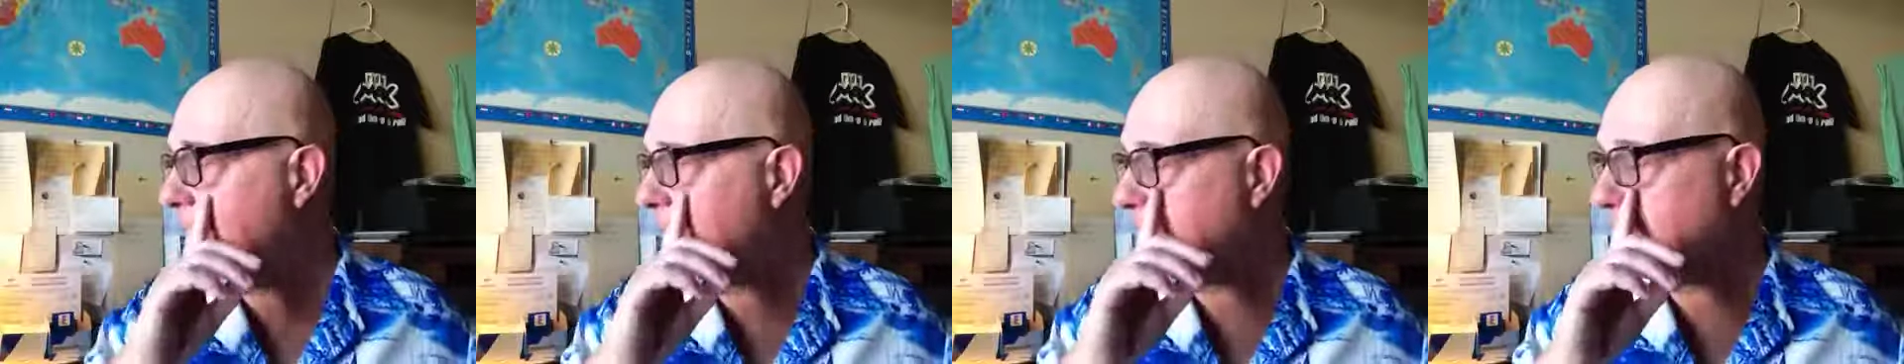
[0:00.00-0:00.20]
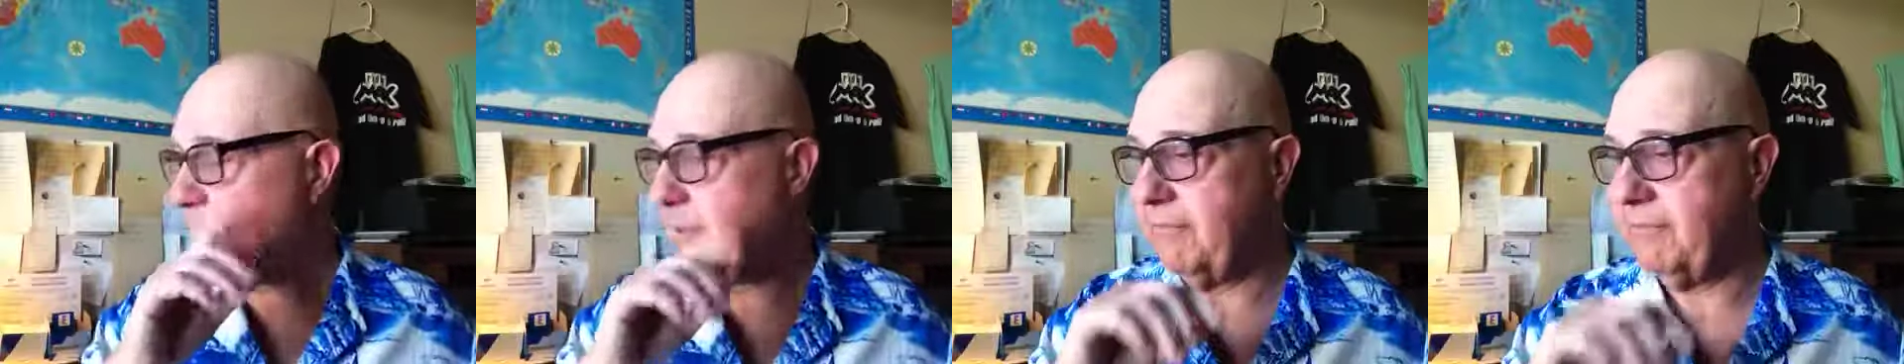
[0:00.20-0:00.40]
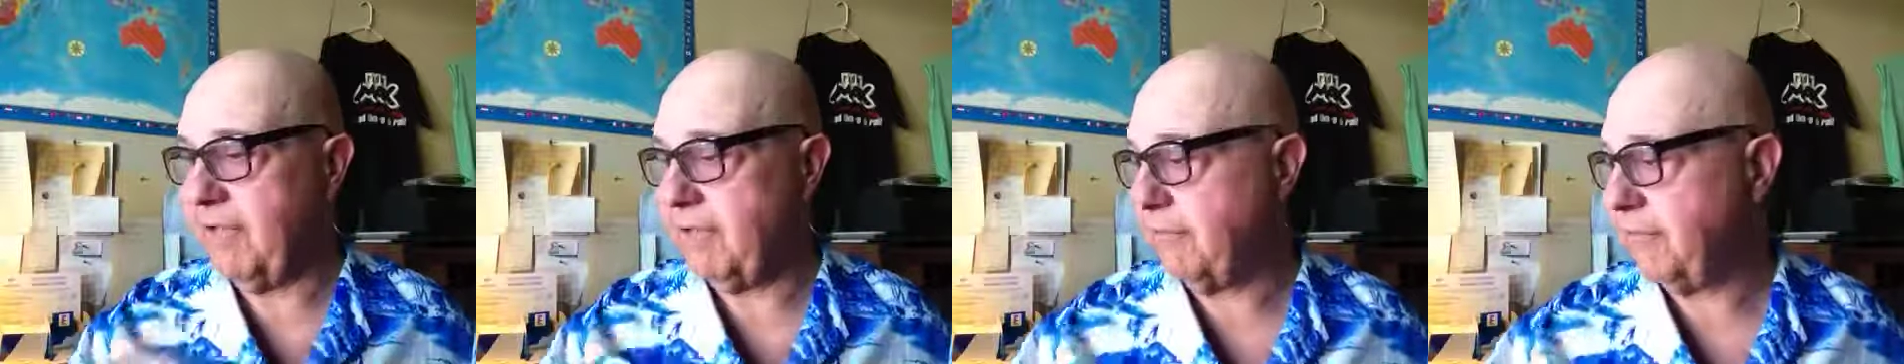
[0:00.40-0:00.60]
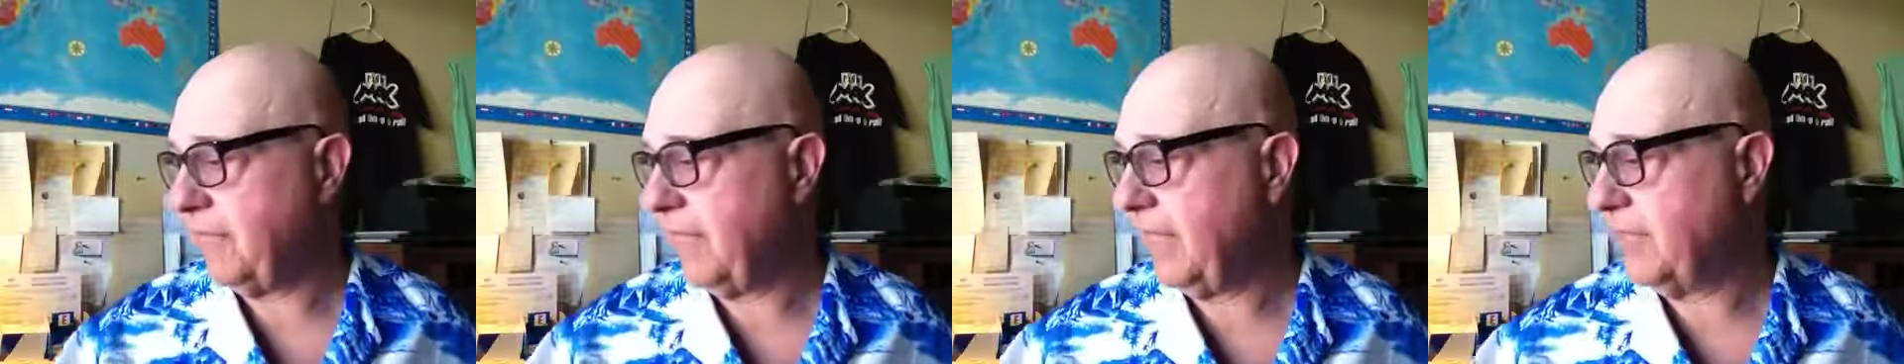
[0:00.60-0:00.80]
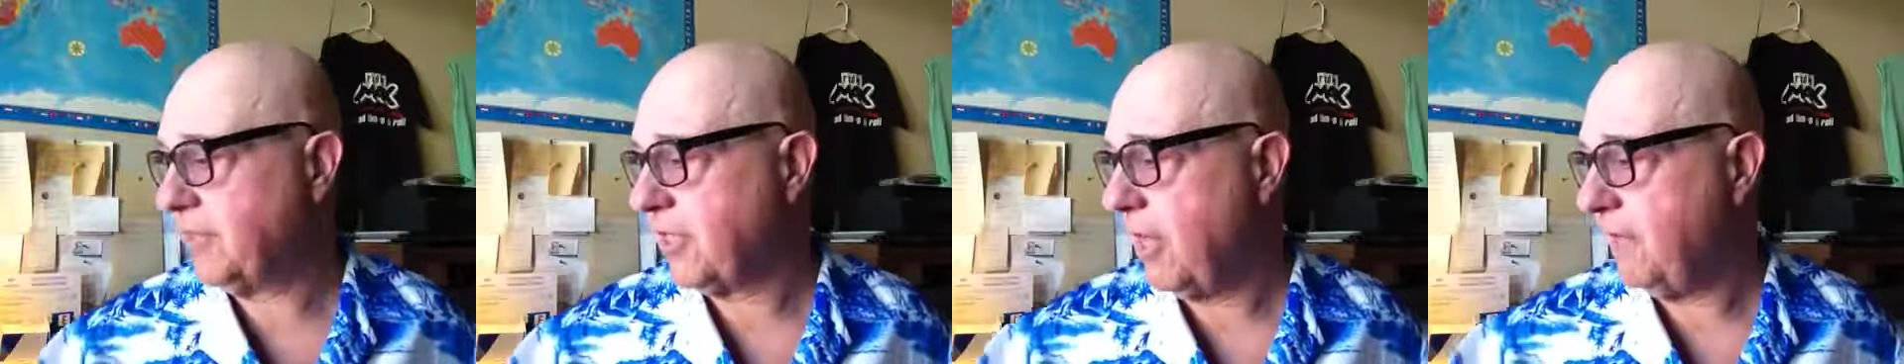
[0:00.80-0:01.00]
A couple of other
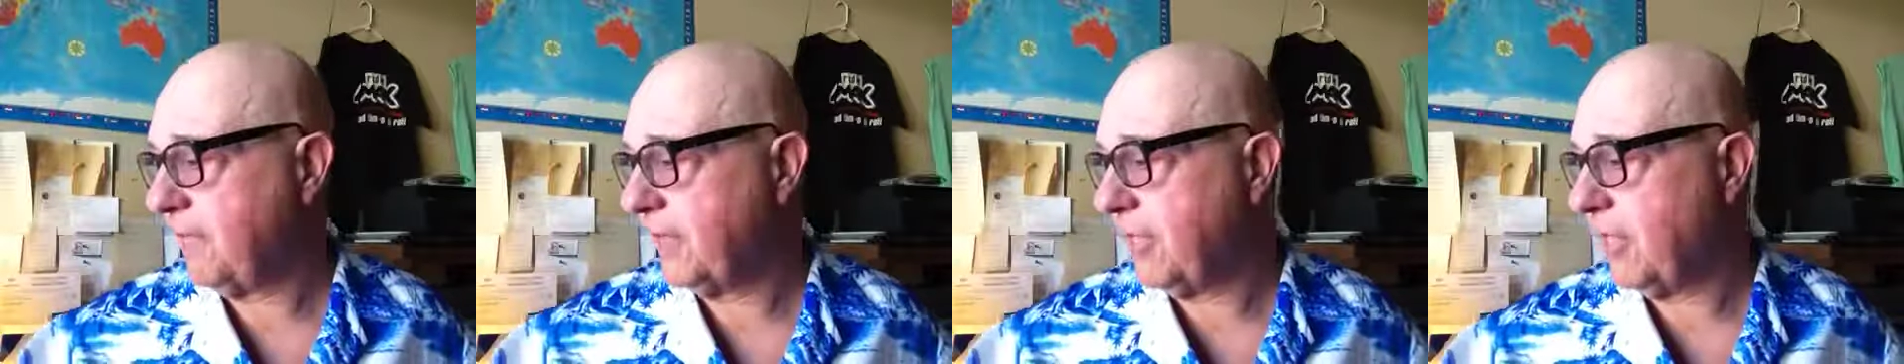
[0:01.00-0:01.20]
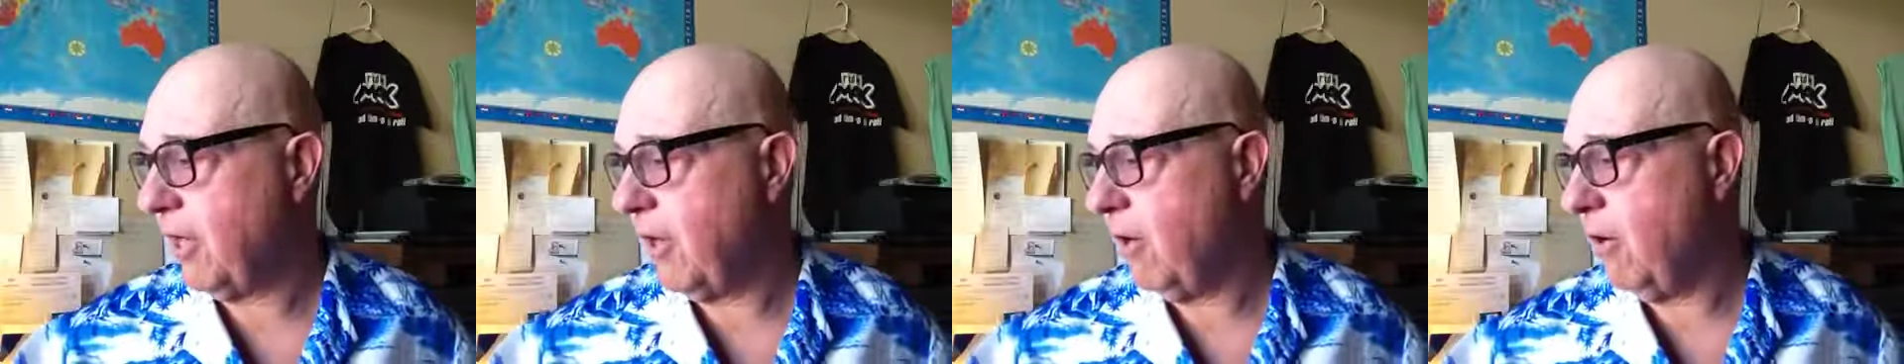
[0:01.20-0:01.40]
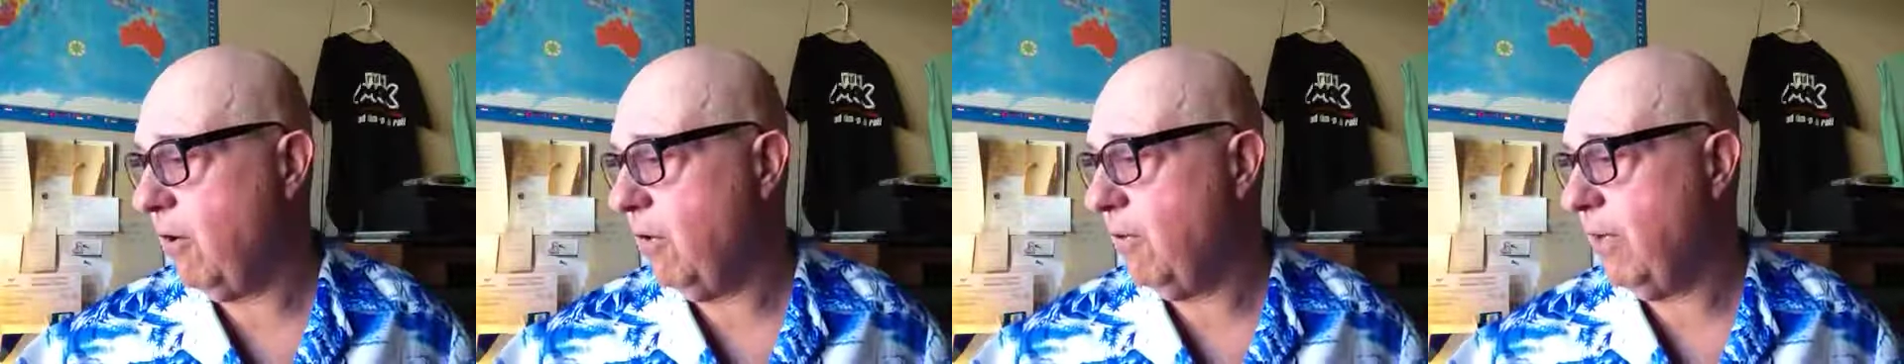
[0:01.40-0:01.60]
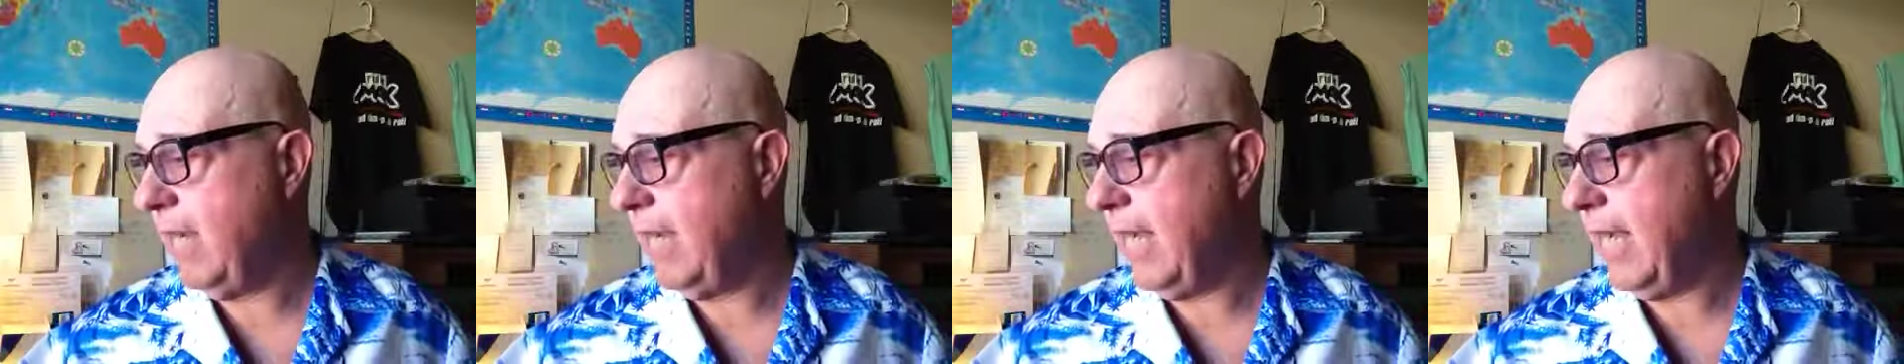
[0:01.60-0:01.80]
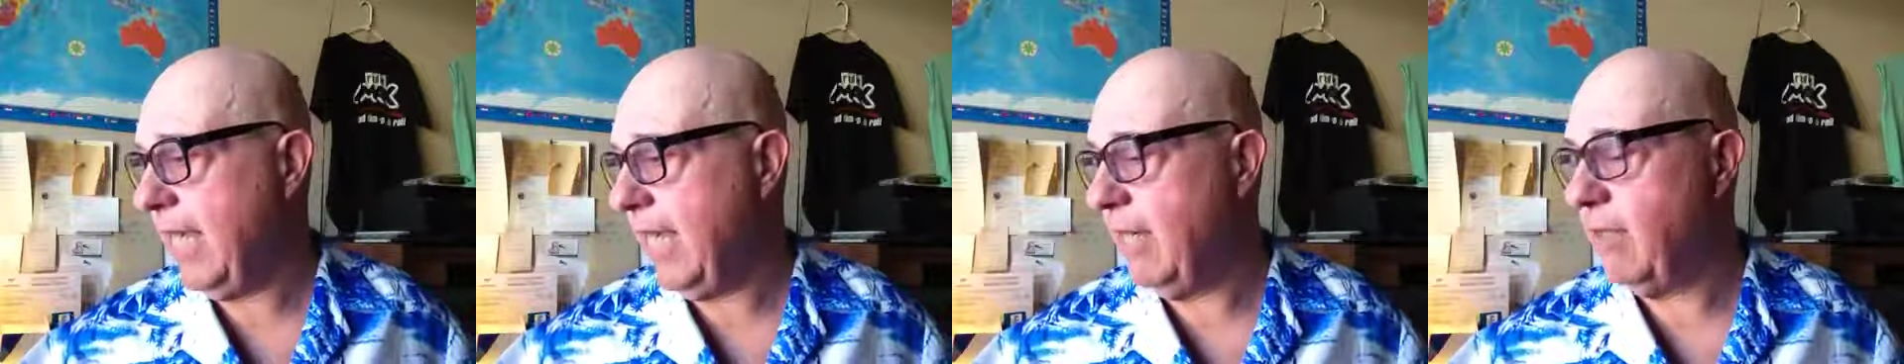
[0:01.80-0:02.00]
things on the
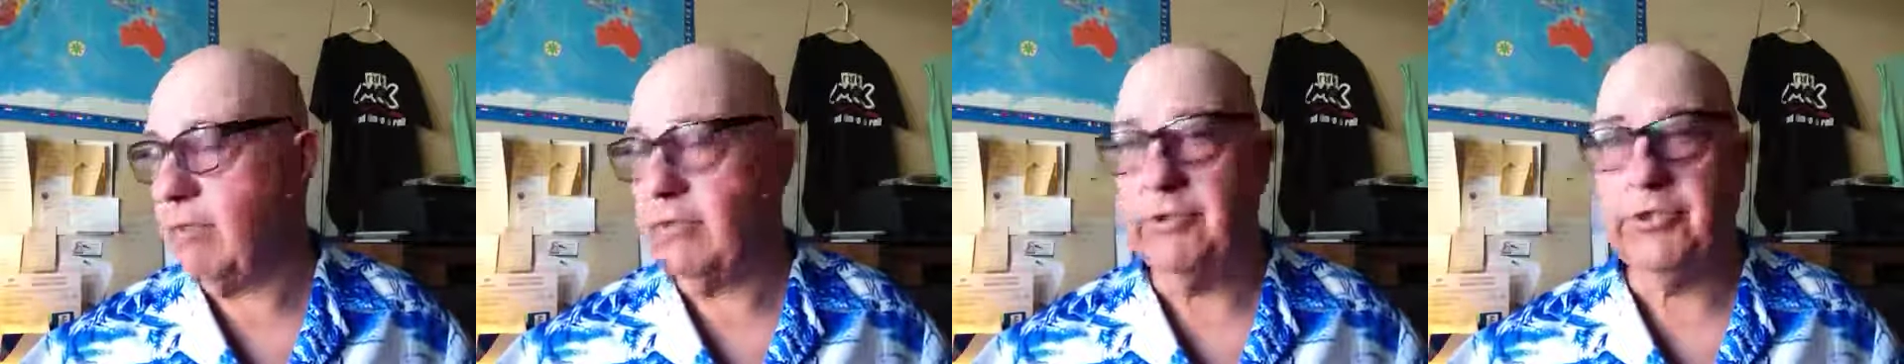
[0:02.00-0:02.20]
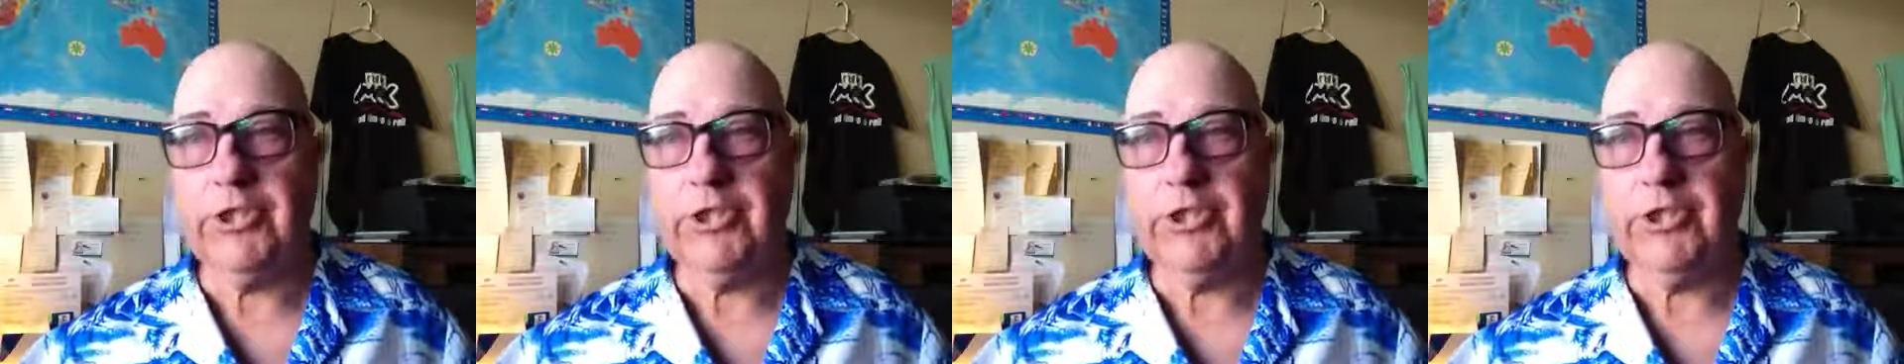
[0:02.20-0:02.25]
go.